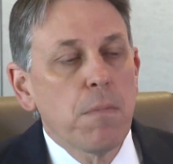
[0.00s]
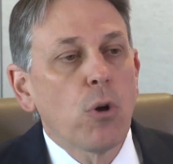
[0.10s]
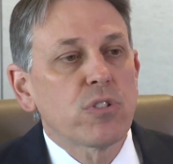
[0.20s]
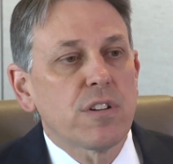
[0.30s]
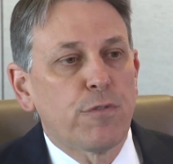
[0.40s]

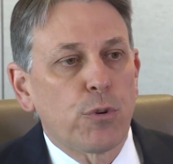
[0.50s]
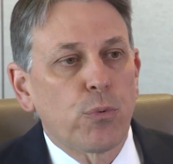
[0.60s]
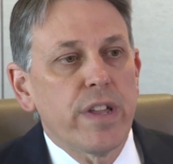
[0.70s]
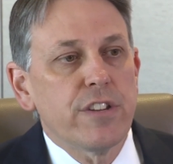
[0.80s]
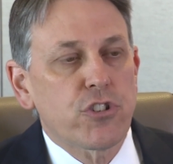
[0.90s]
most of the
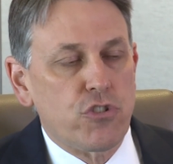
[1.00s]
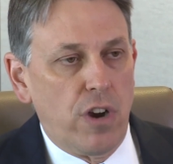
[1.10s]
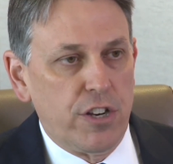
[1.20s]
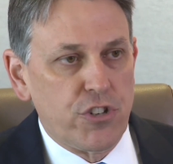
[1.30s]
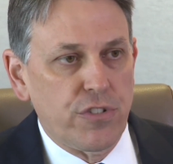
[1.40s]

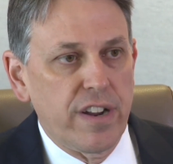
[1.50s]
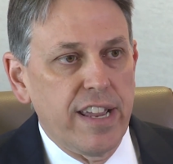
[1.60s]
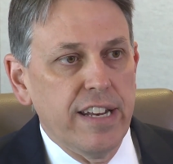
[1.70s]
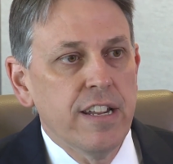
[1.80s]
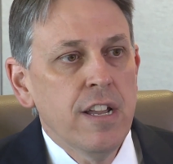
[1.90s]

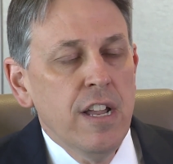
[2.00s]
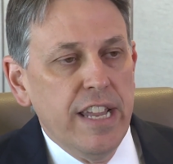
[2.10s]
restructuring